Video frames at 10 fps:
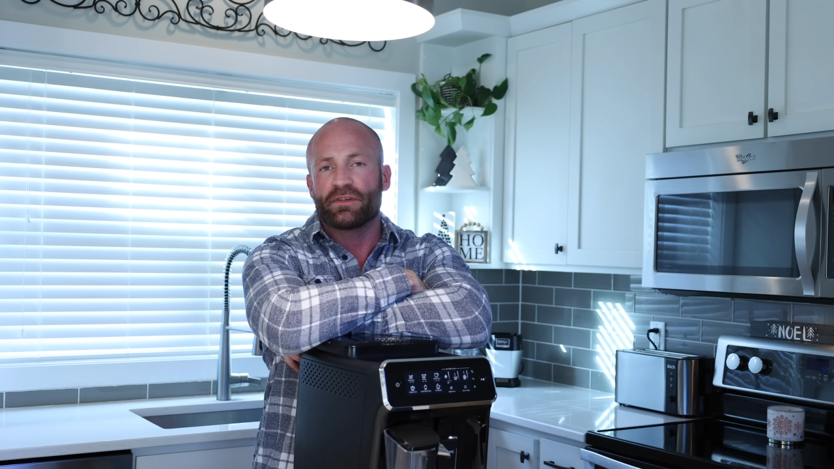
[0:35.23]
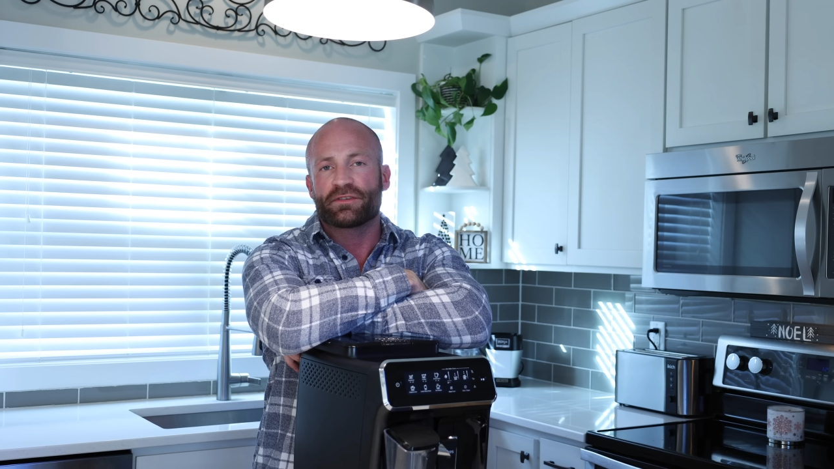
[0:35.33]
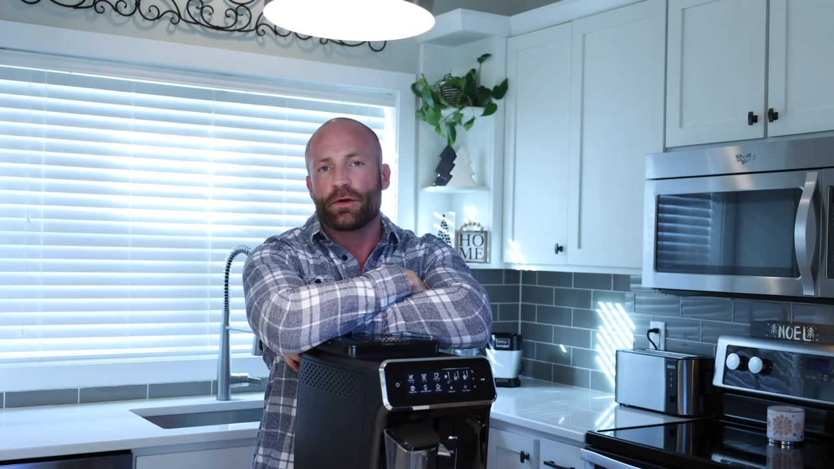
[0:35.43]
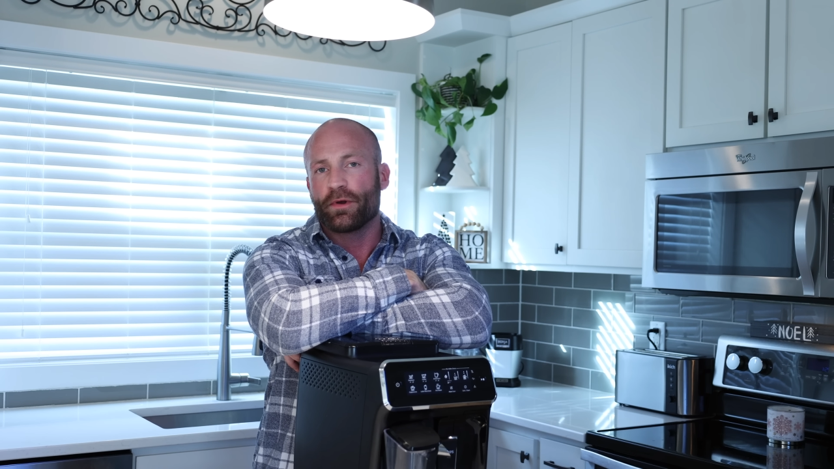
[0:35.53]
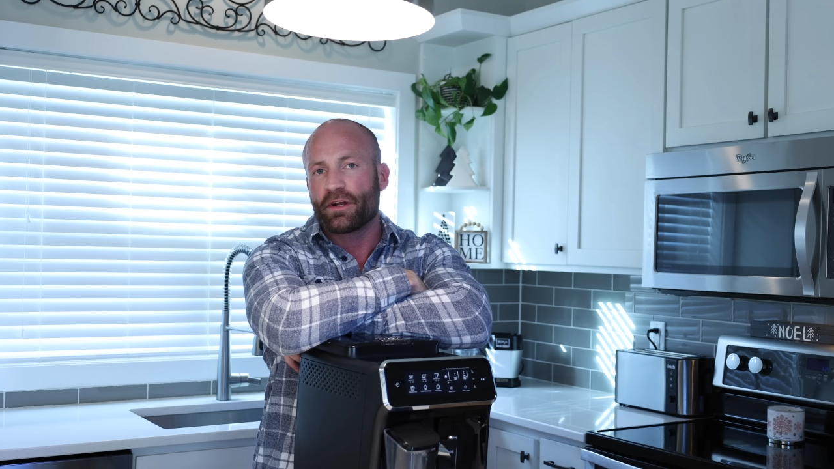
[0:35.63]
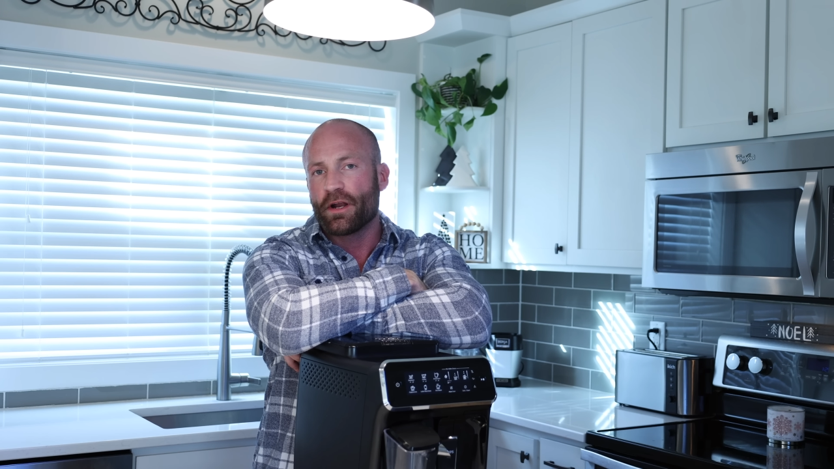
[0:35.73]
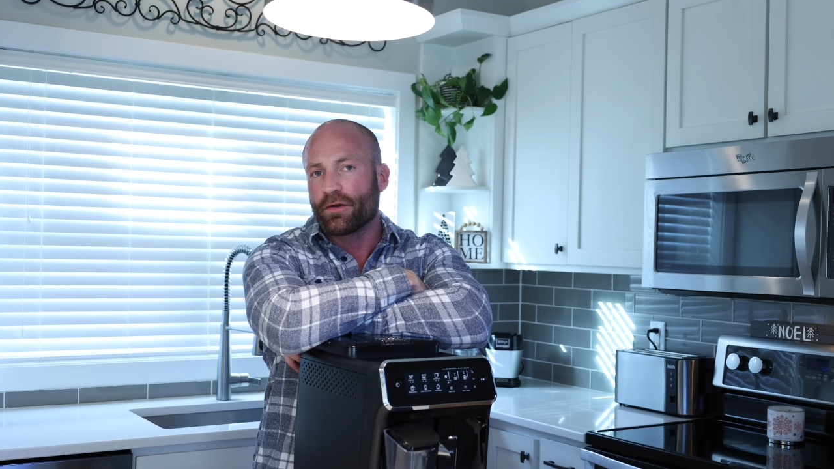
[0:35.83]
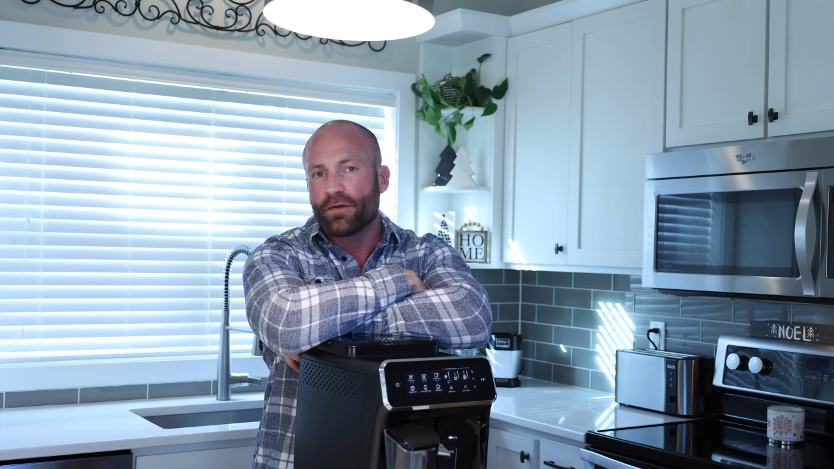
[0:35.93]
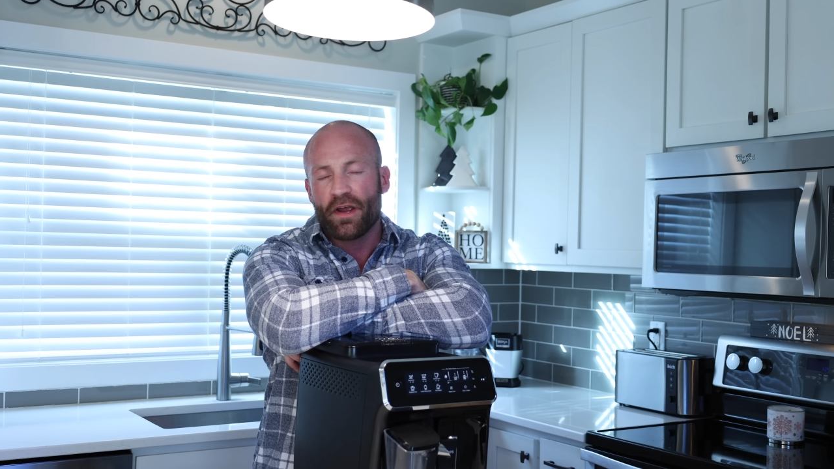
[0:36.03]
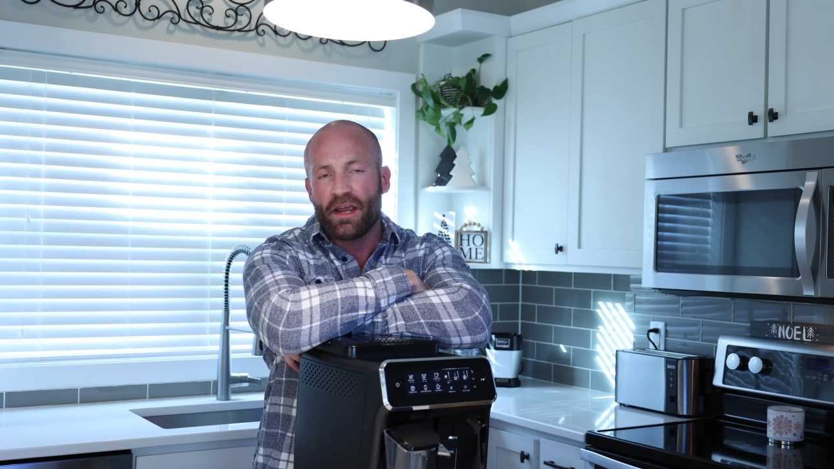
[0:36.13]
to start working
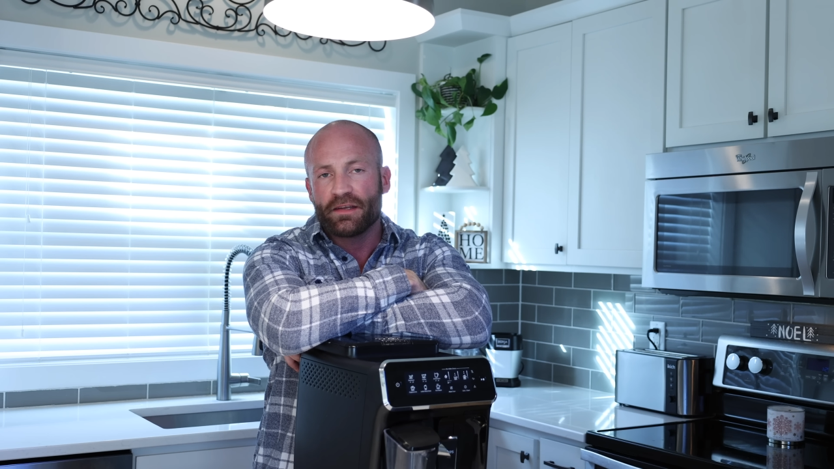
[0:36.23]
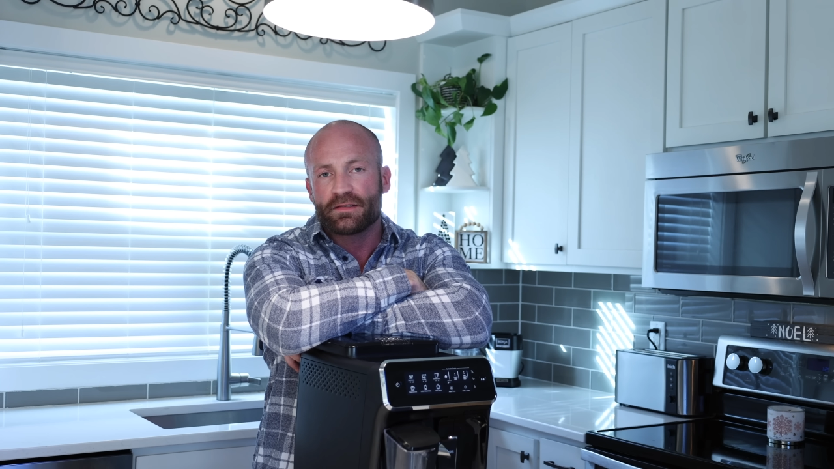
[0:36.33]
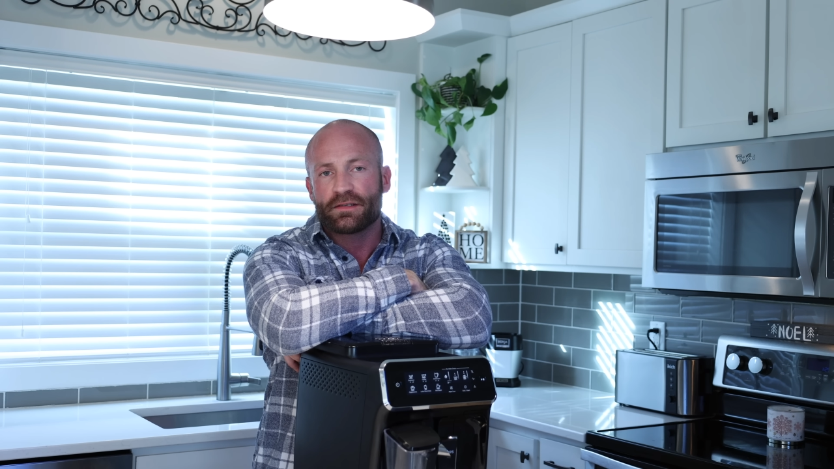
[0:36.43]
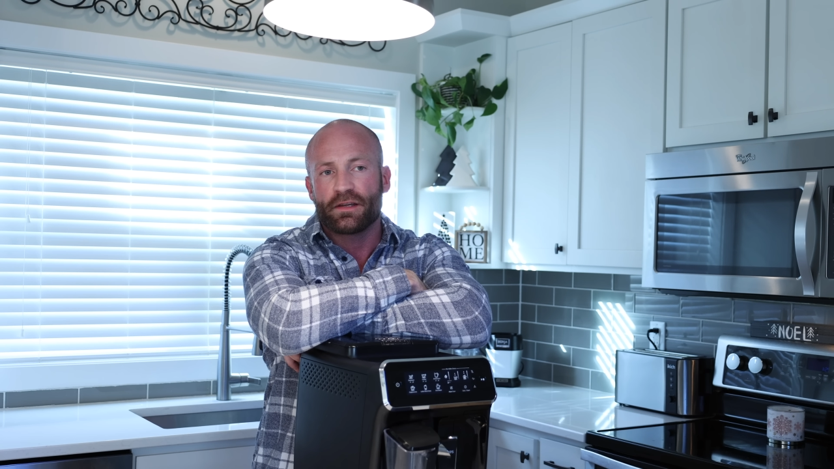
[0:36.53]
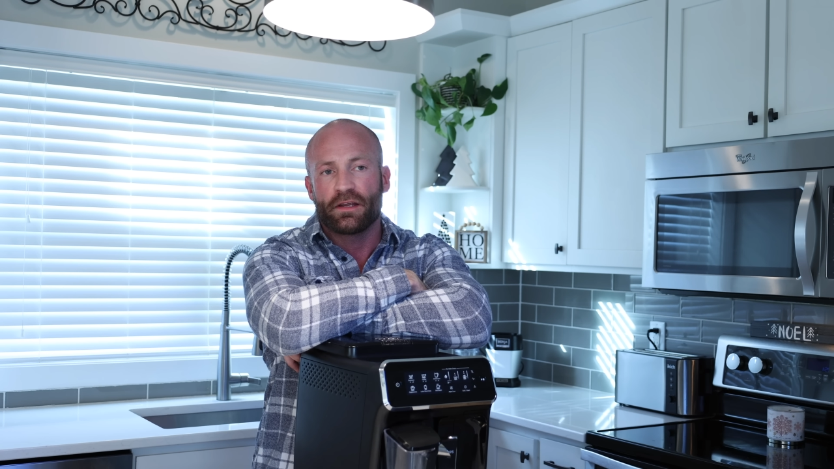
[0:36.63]
out great,